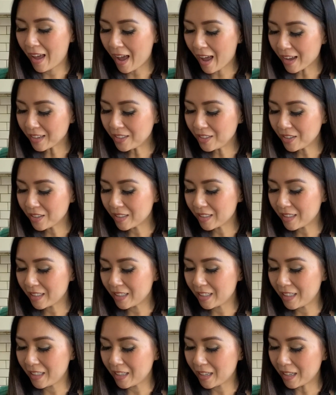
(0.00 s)
As you can
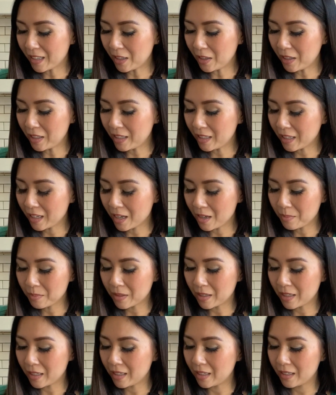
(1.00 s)
see, Lee Kum
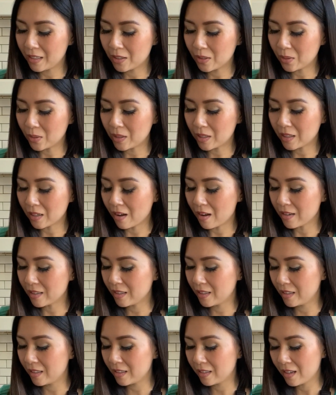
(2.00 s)
Kee soy
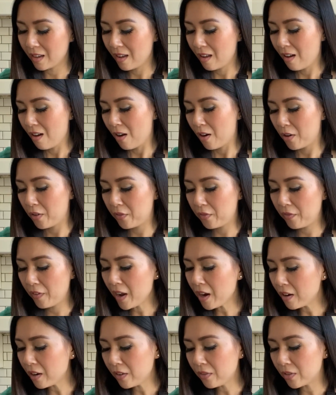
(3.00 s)
sauces are
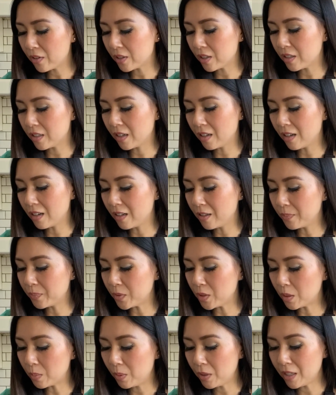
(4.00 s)
very versatile.
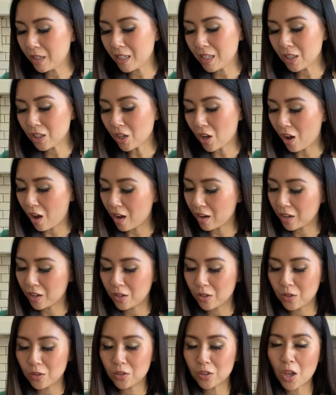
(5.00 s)
You put it in
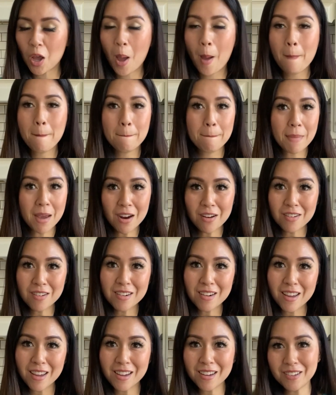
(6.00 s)
tacos,
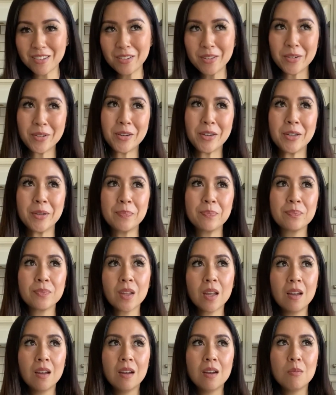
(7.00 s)
marinate your
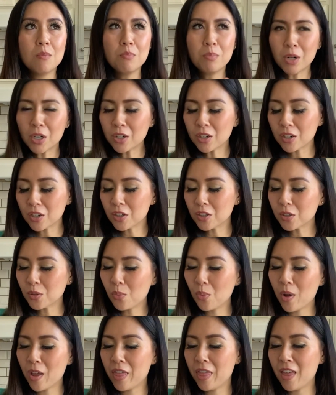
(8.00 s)
burgers
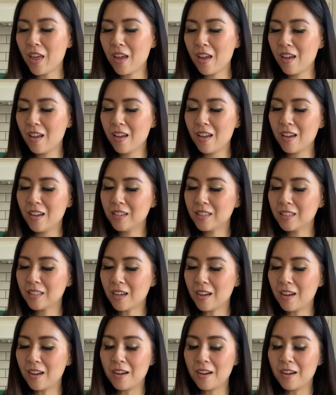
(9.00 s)
with it,